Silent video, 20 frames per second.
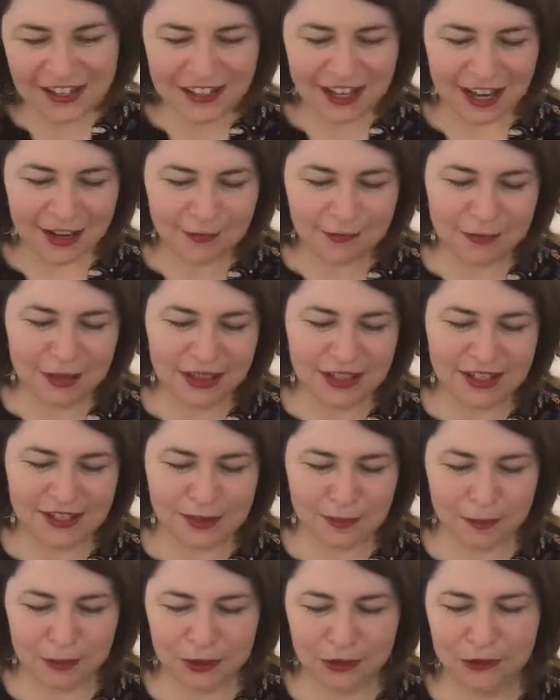gave me this
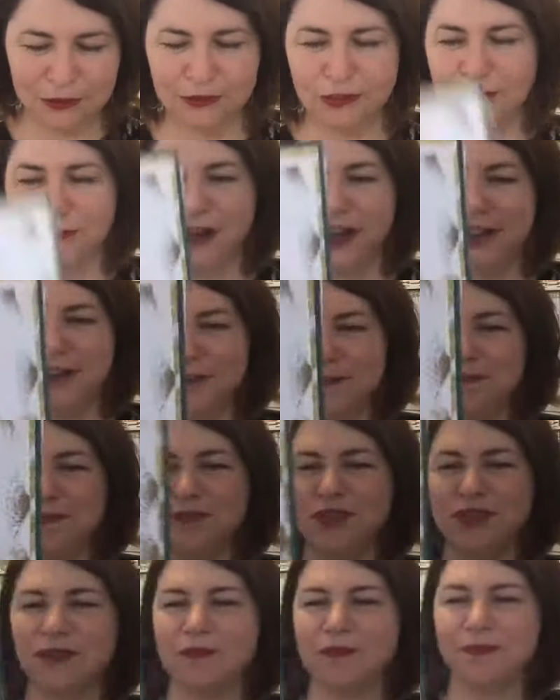beautiful one.
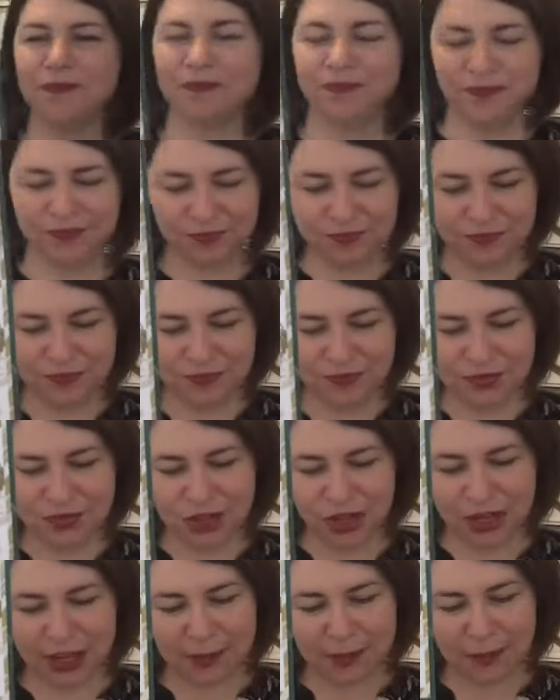
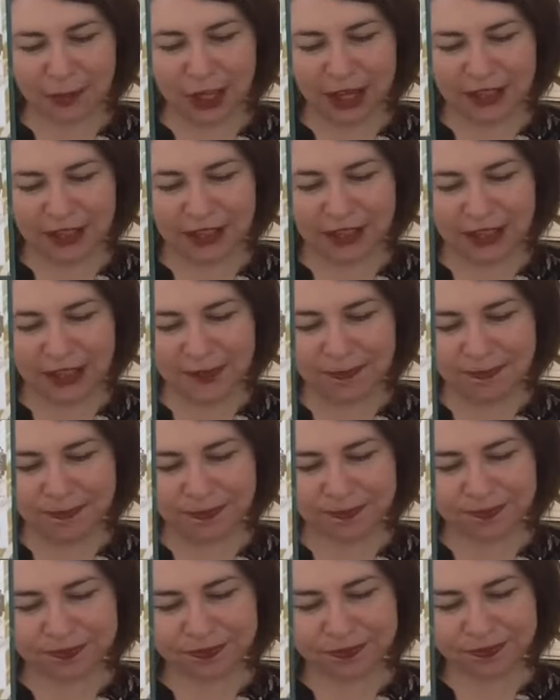Diane Blackney.
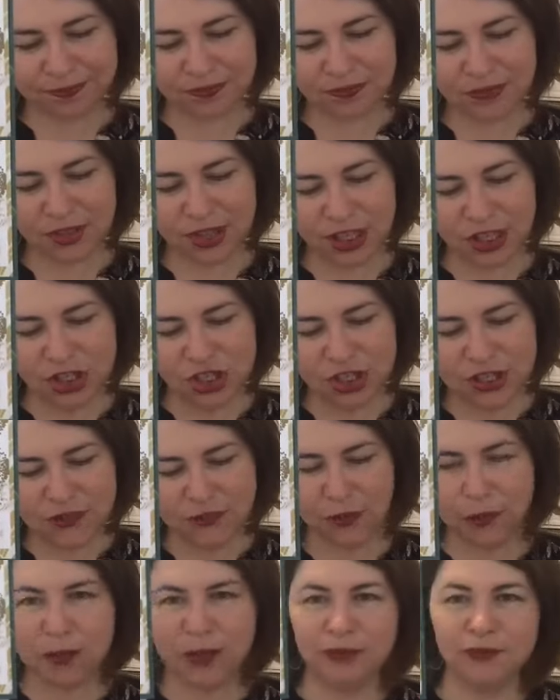And she's
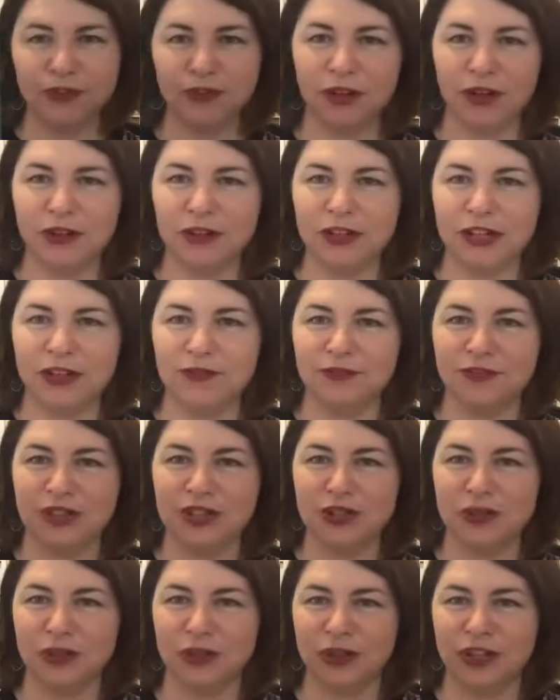from Inverell in
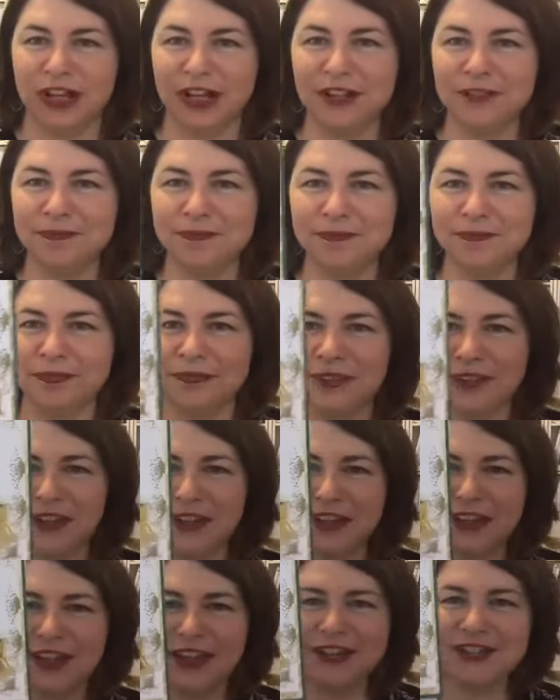Victoria.
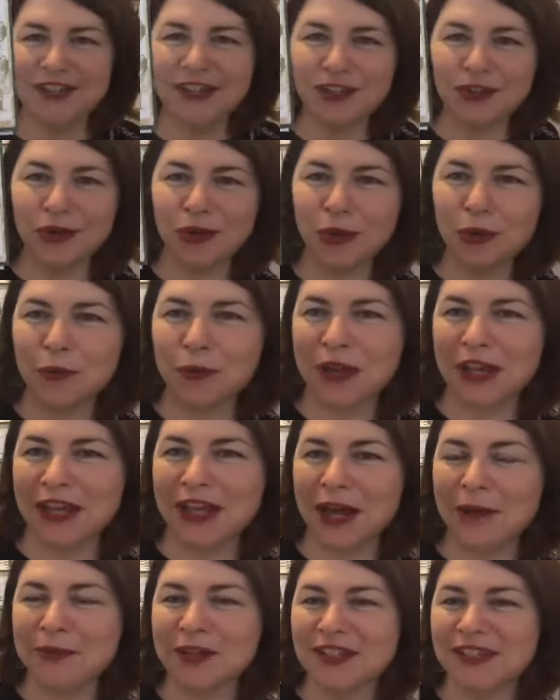Isn't it cool being
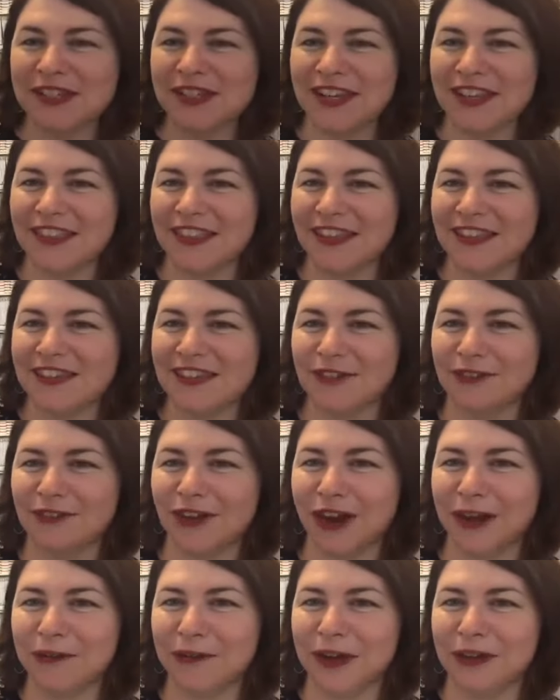able to see this the
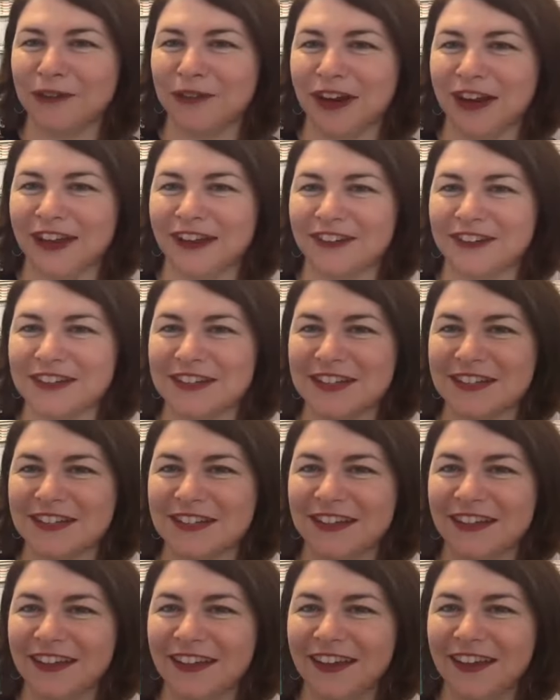right way round?
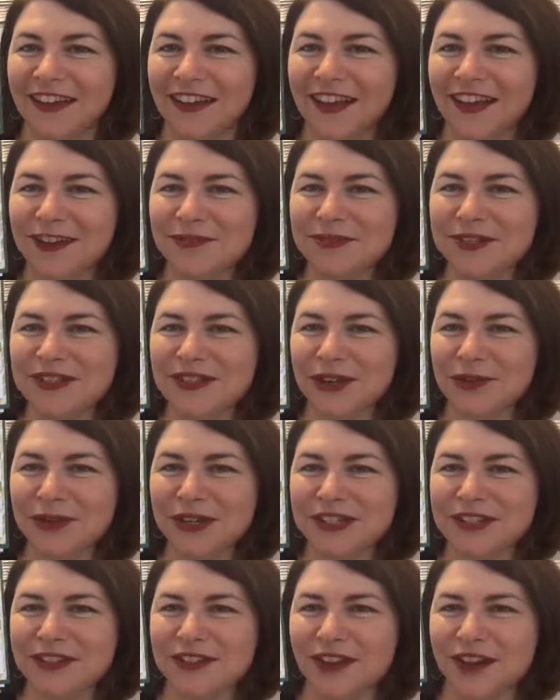I'm so
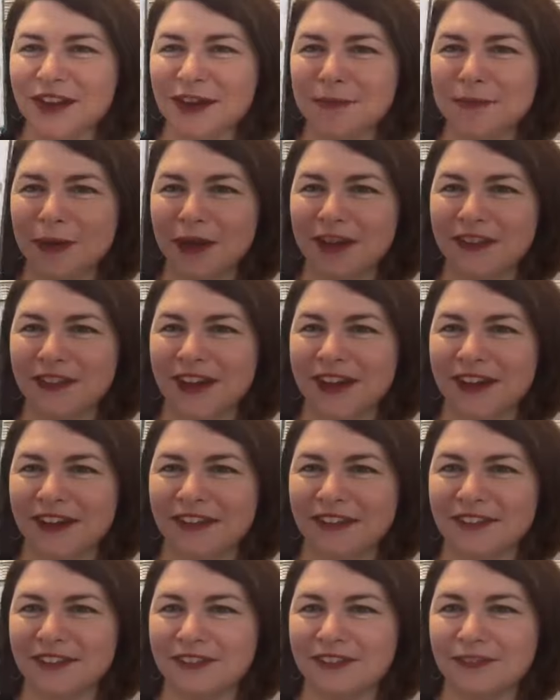excited by that.
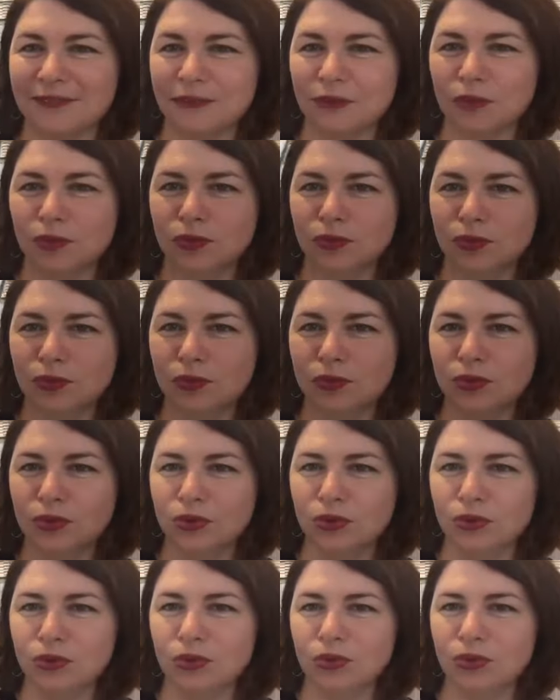
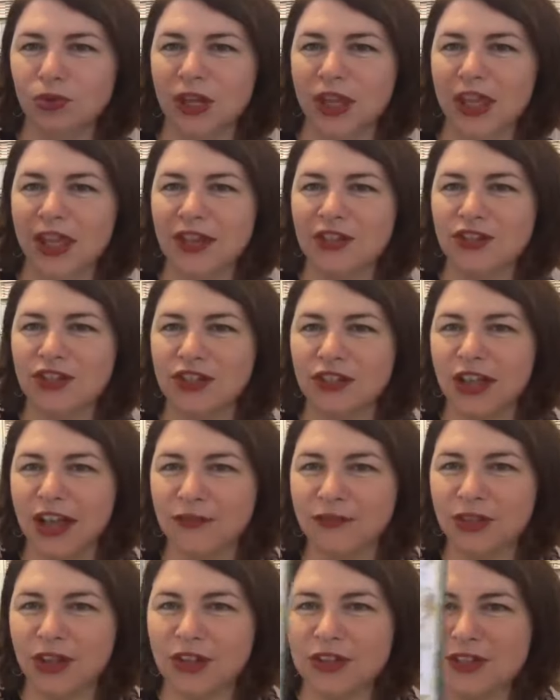Ooh. Do you
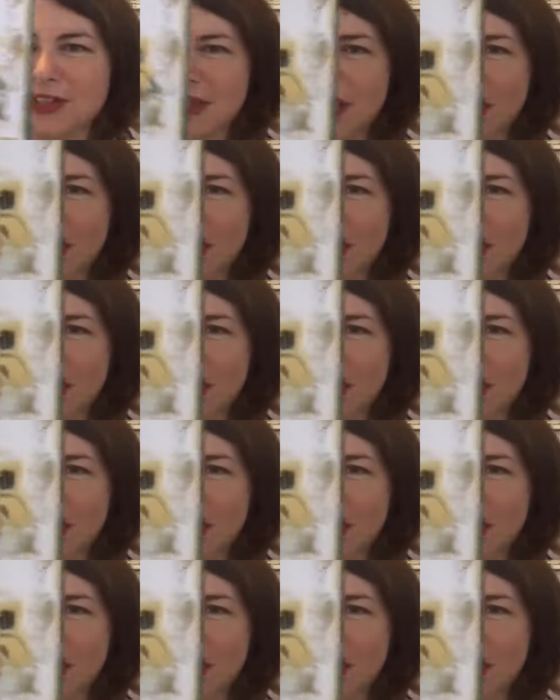love those